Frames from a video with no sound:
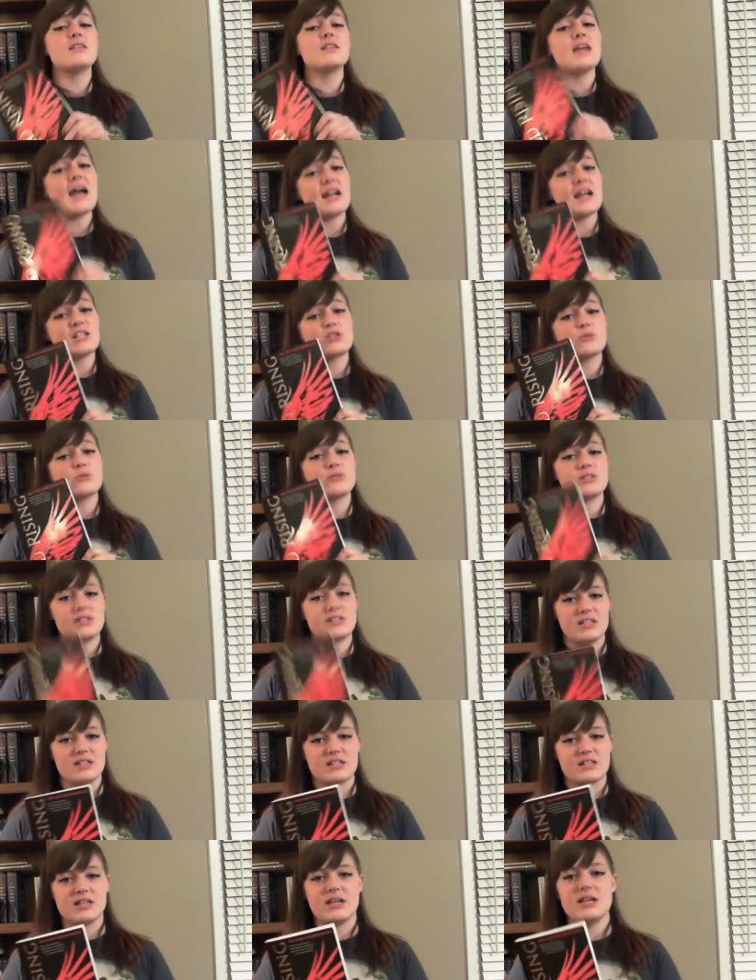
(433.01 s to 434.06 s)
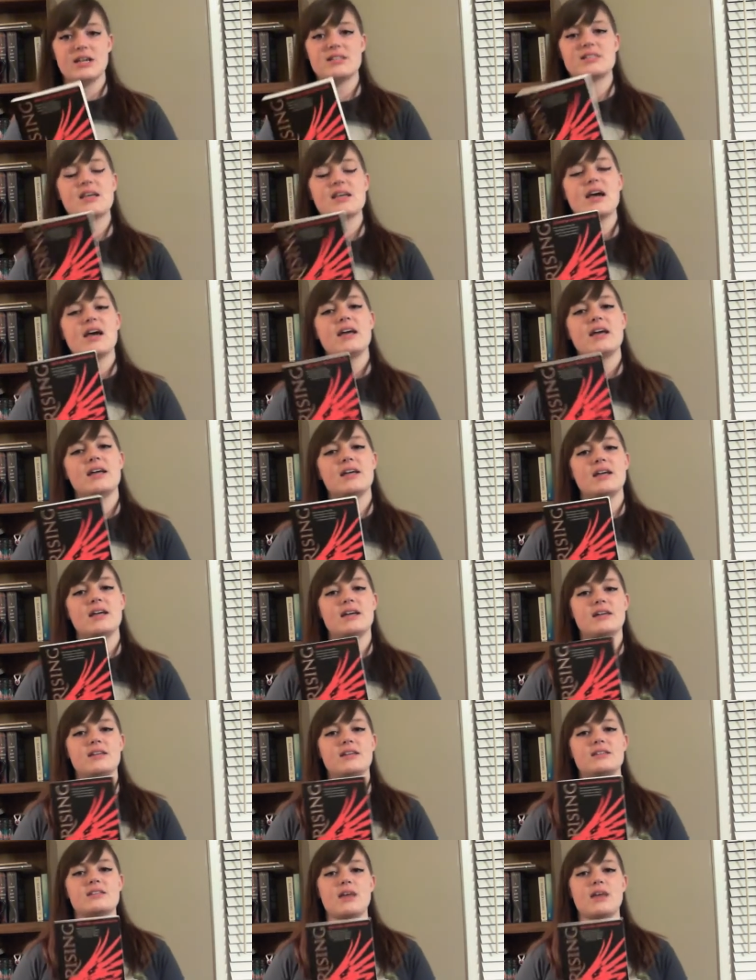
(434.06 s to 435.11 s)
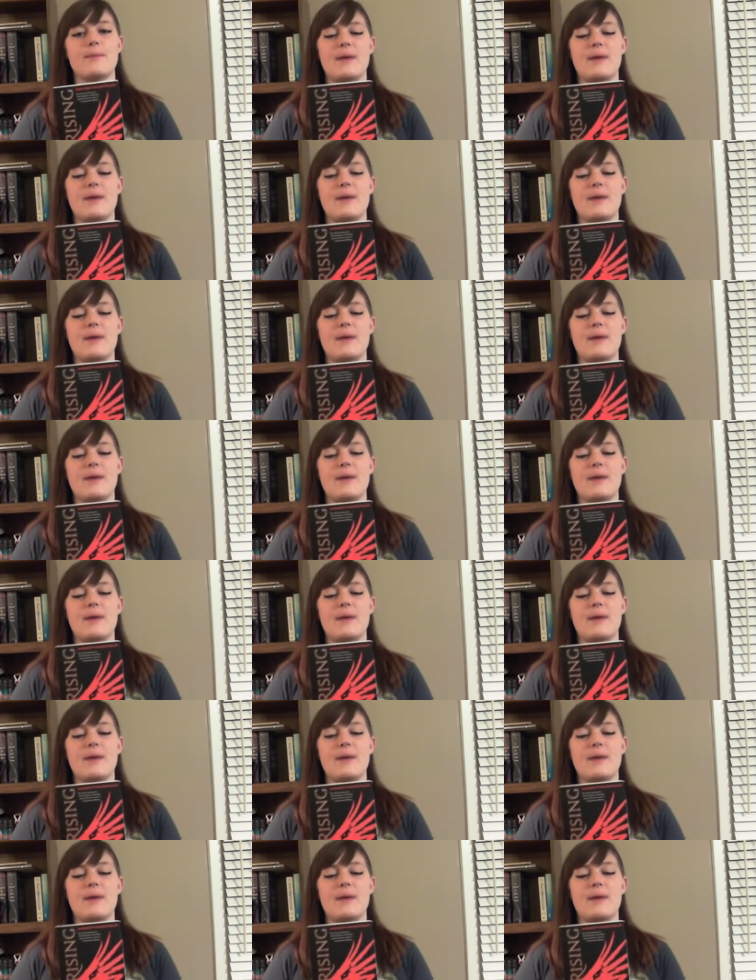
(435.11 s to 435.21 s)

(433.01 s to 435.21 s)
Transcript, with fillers: the actual series is